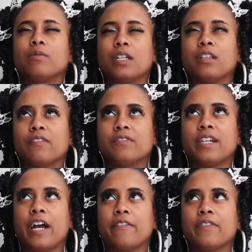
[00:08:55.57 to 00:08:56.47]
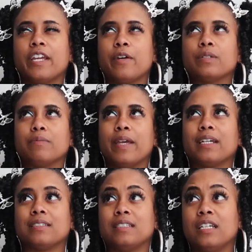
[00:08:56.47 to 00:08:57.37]
really loved it. I think it was
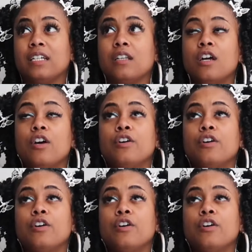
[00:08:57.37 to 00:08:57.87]
Make a Scene.